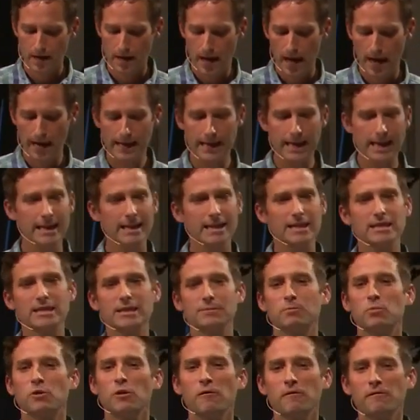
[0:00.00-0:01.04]
And he is
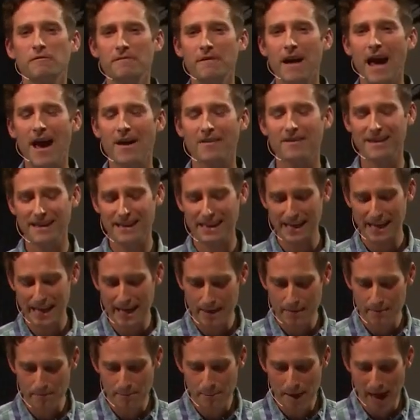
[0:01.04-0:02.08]
profoundly
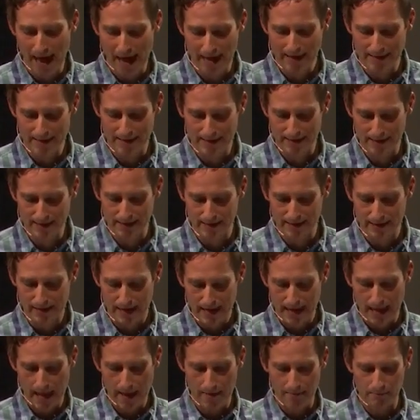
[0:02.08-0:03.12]
impacted
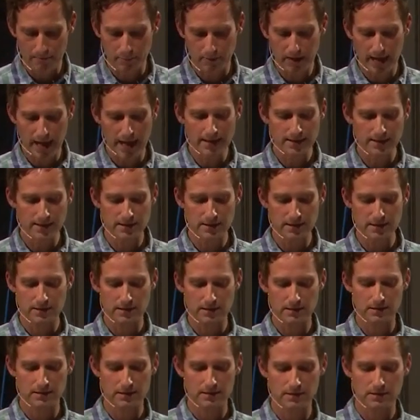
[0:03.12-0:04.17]
and
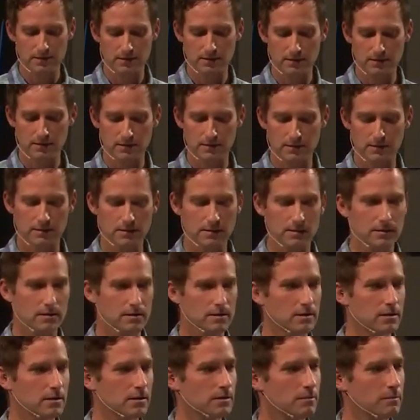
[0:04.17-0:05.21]
blessed
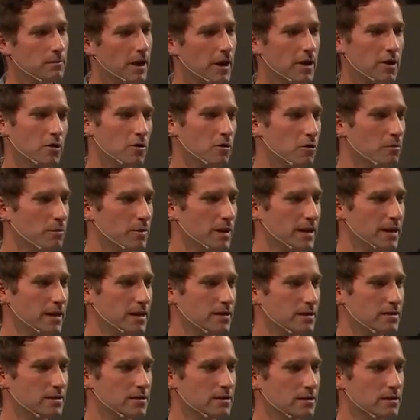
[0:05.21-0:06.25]
by your
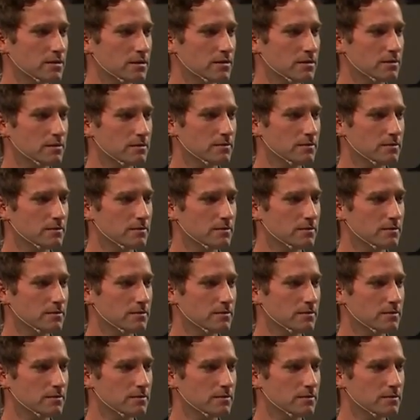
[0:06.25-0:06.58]
obedience.